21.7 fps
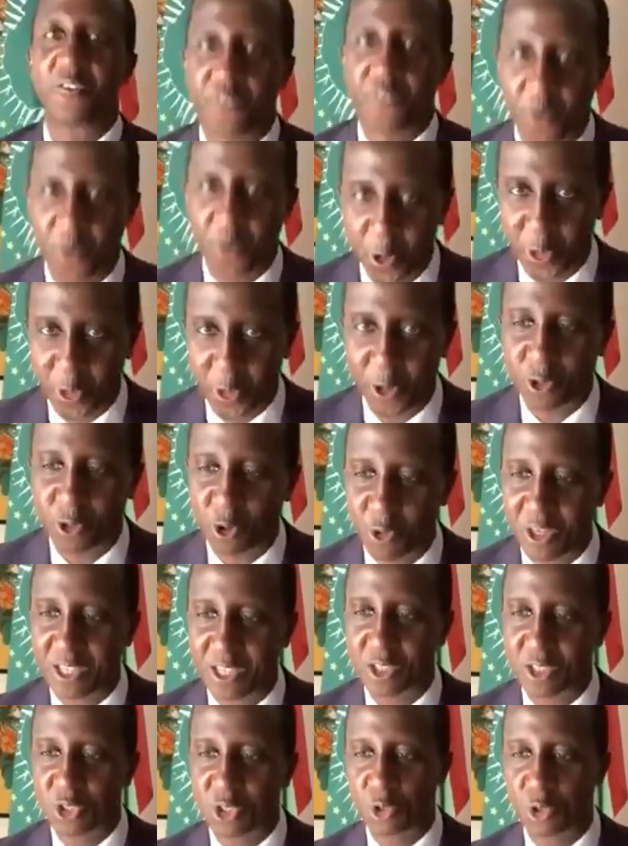Further to
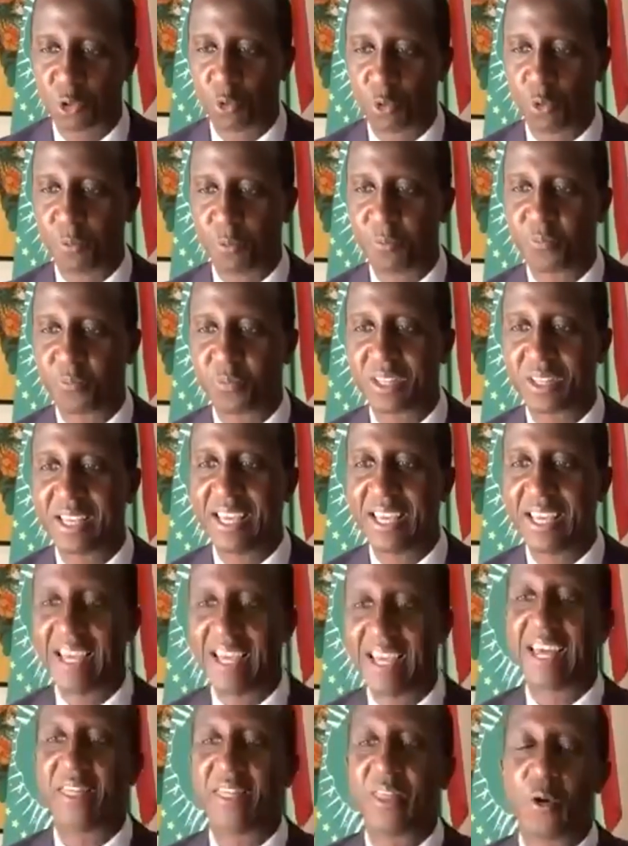these two,
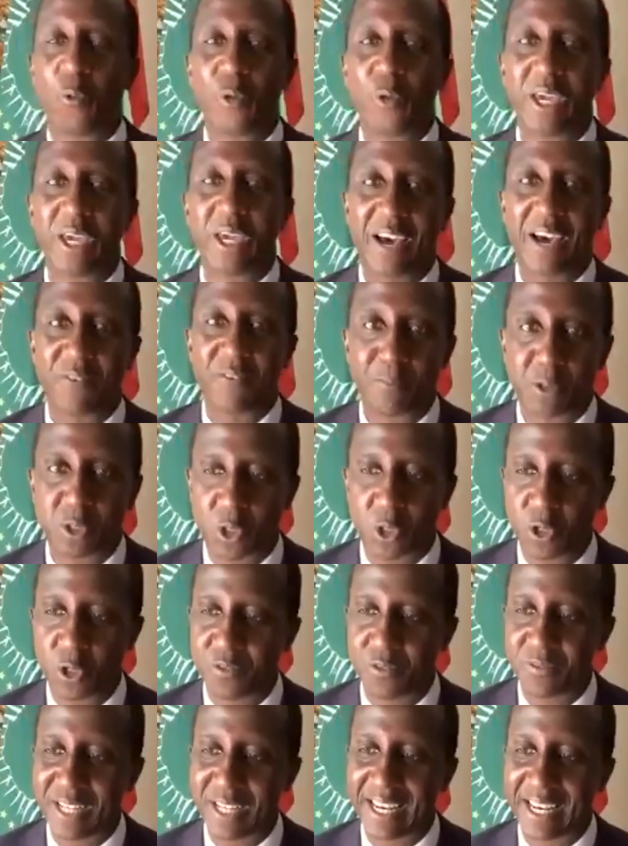we have
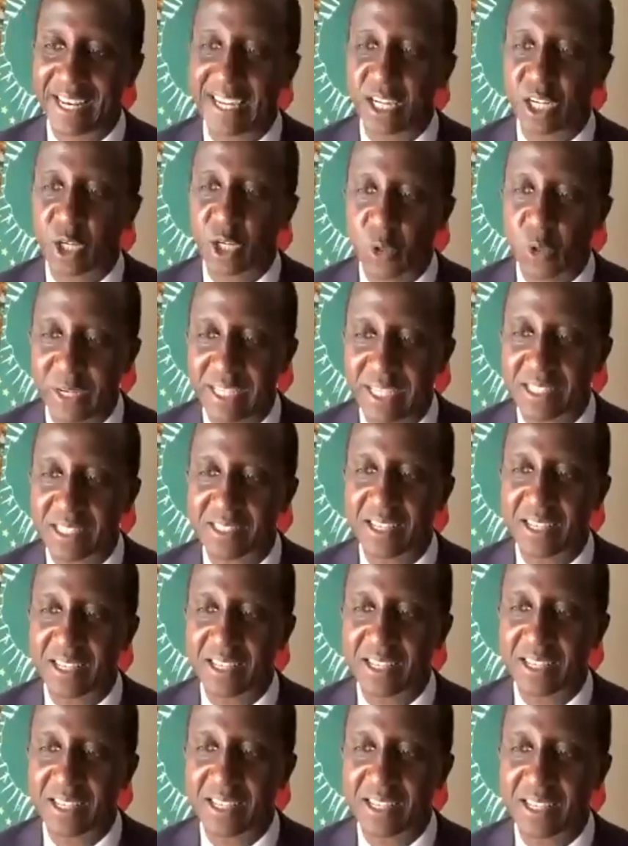observed an increase
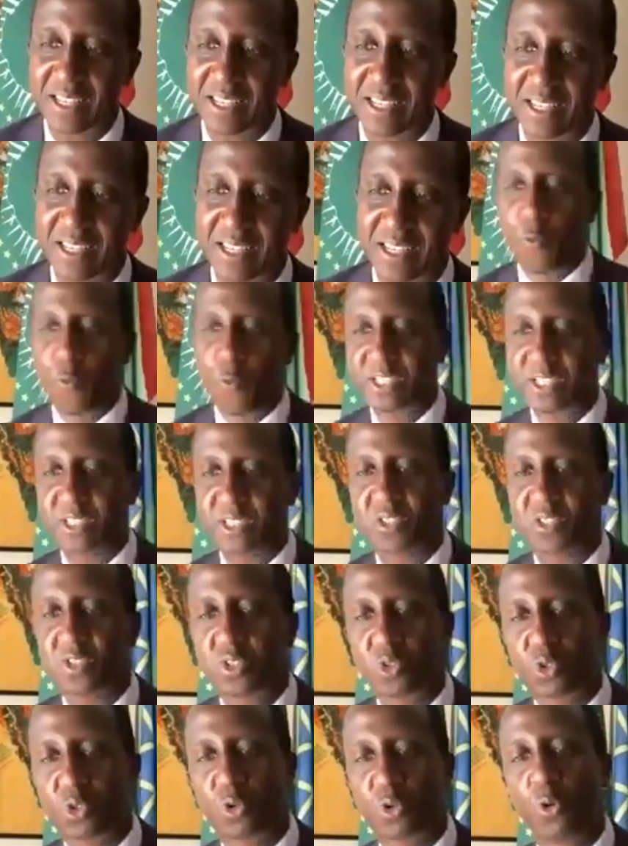in
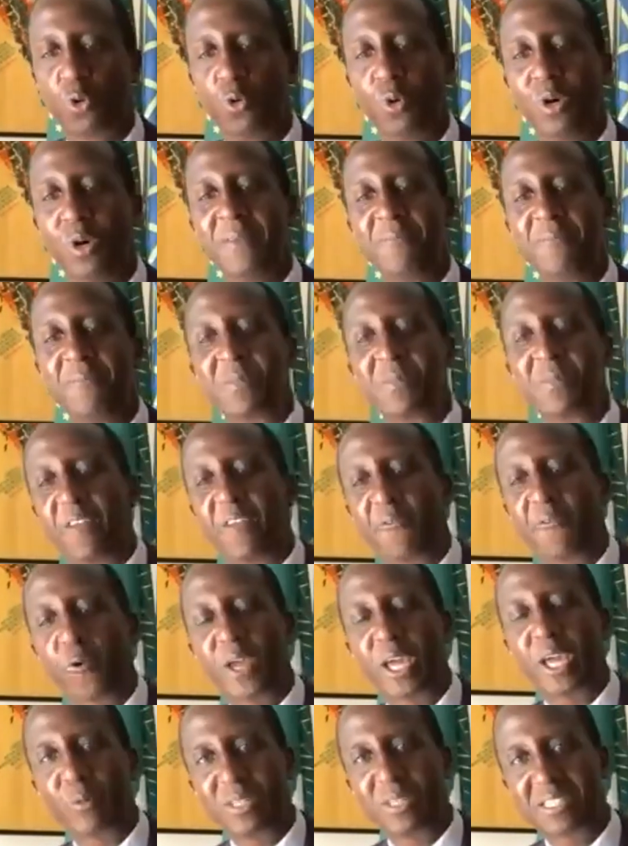risks to and
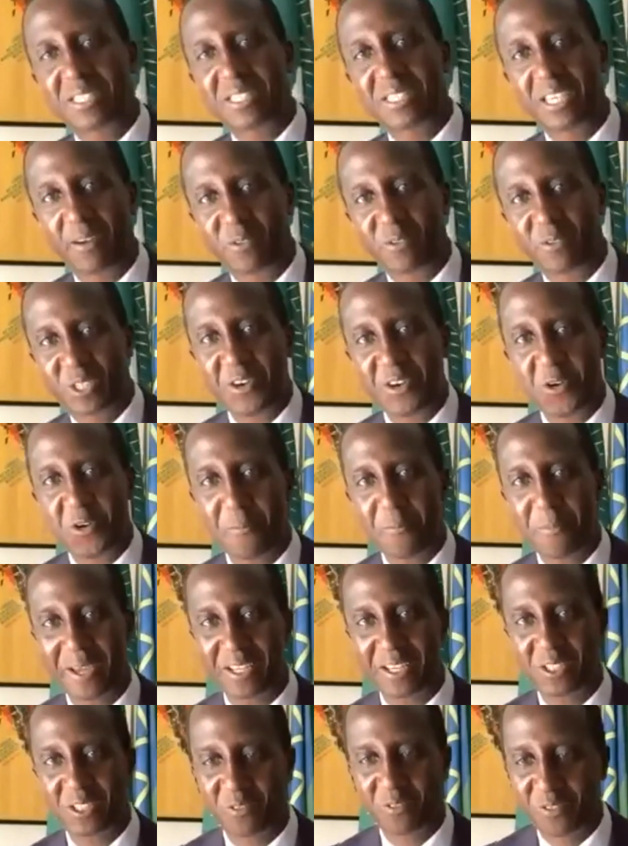frequency of
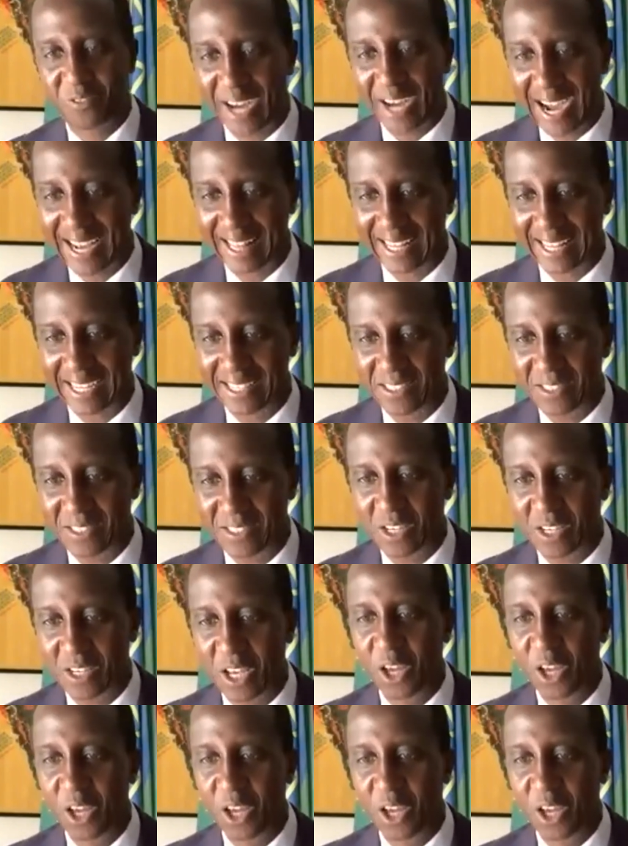gender-based violence